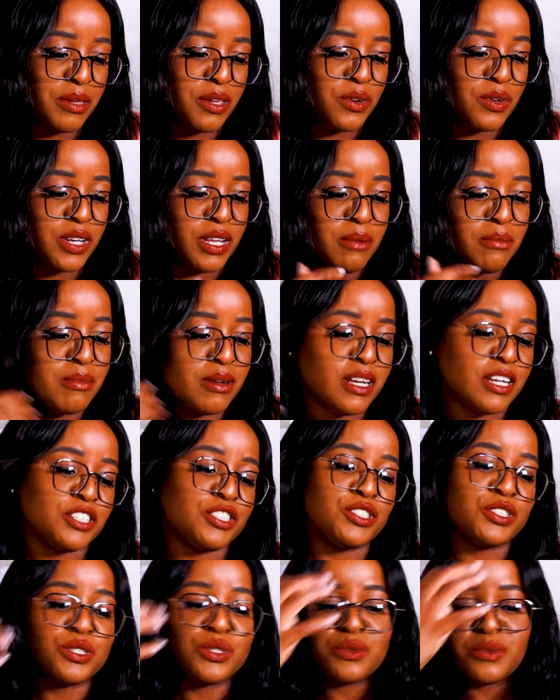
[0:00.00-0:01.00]
Peony
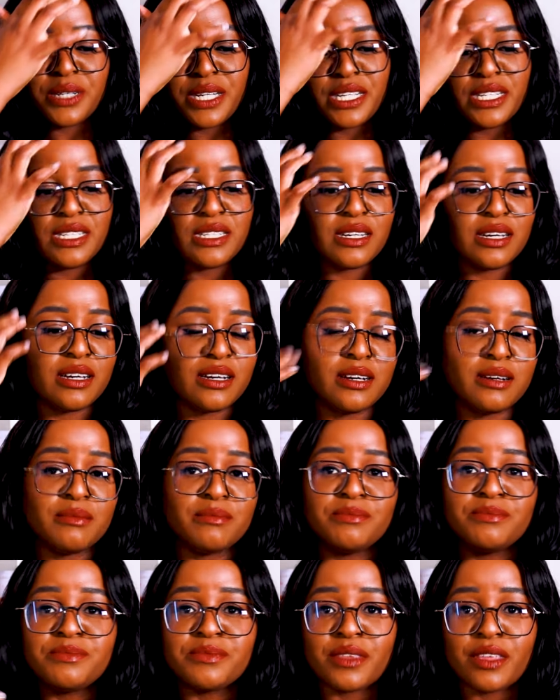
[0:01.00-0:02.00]
Blush Suede
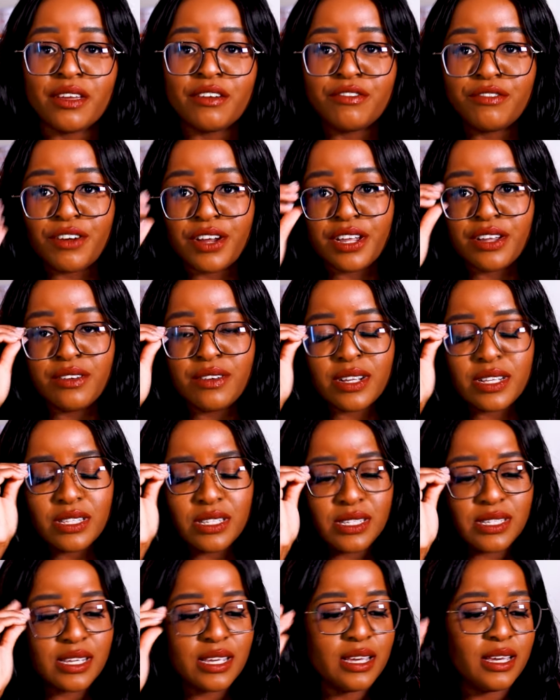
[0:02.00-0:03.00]

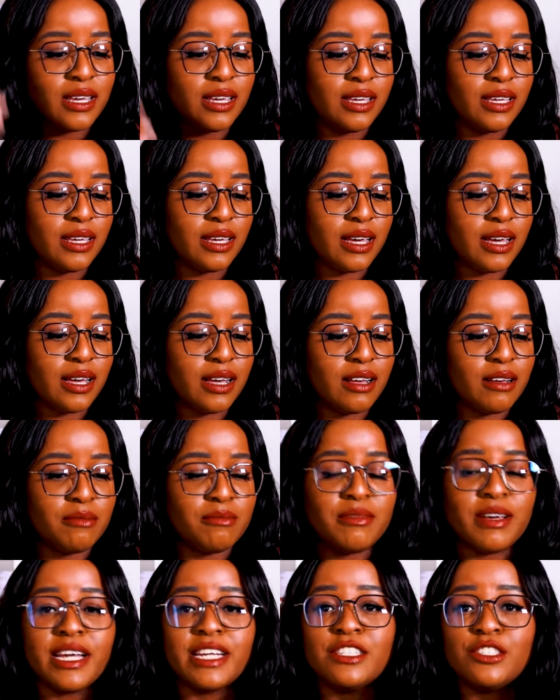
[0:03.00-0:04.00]
fragrance.
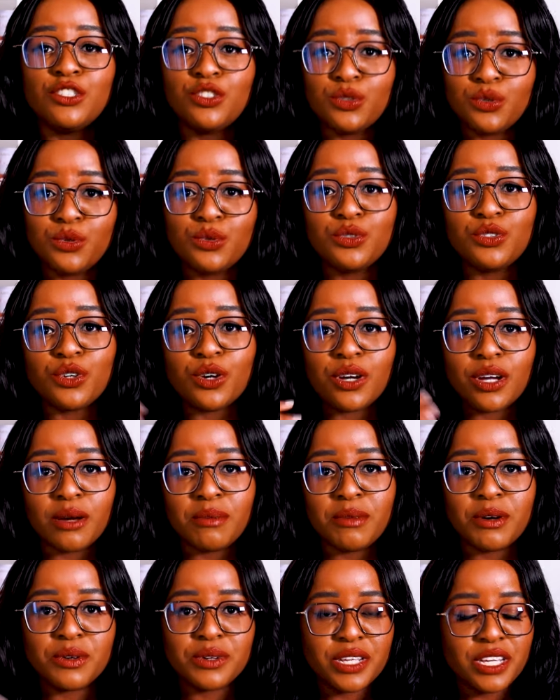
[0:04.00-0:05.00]
I do talk
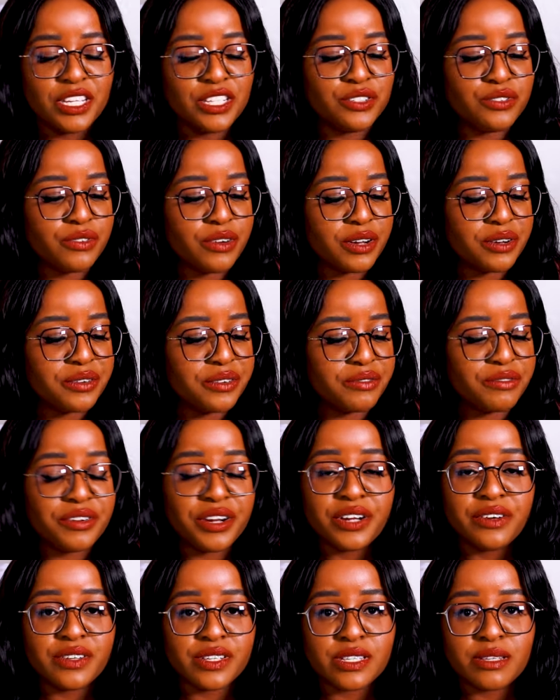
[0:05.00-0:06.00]
about each
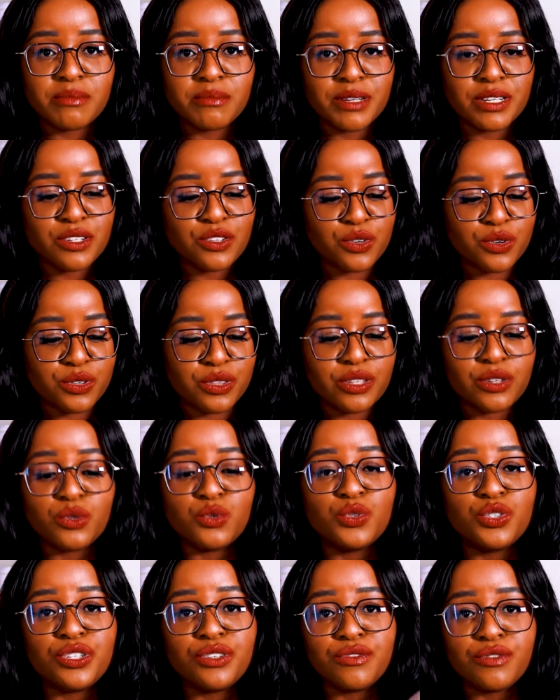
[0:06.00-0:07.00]
fragrance a bit on the
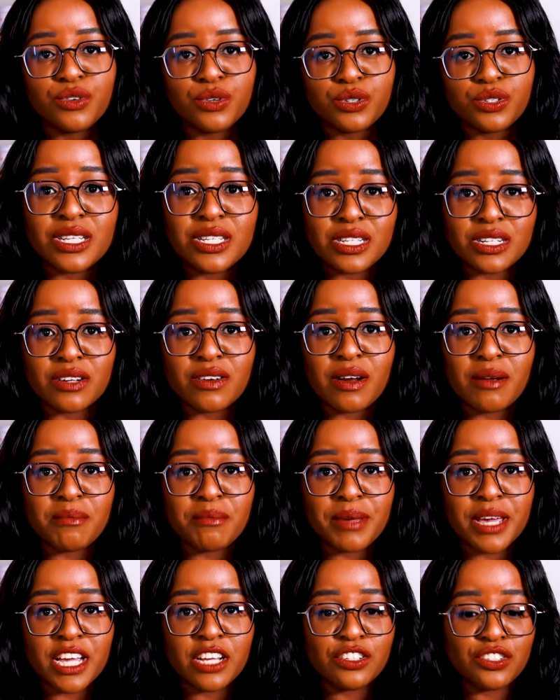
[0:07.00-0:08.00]
Uchivault
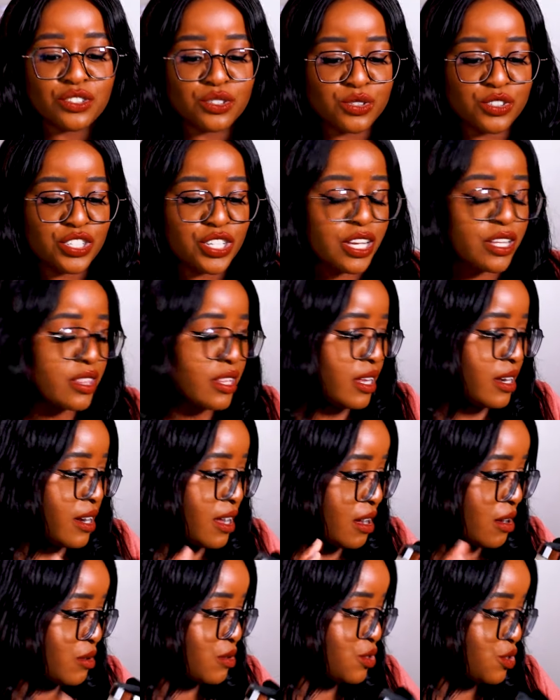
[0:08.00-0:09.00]
Instagram page, so check that
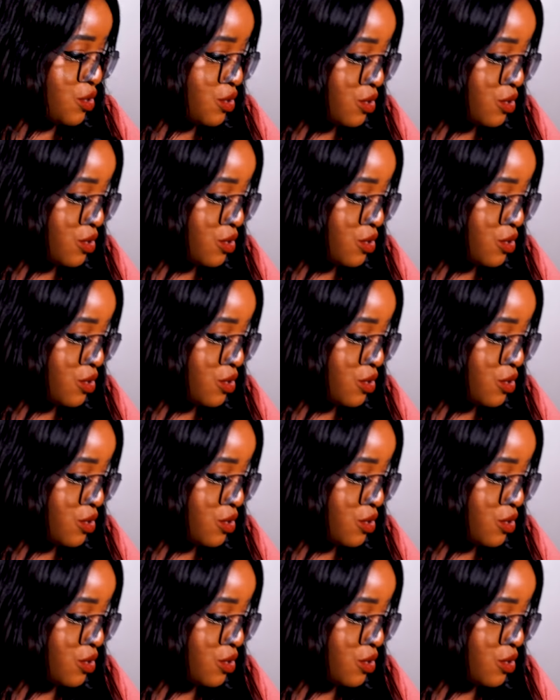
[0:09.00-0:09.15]
out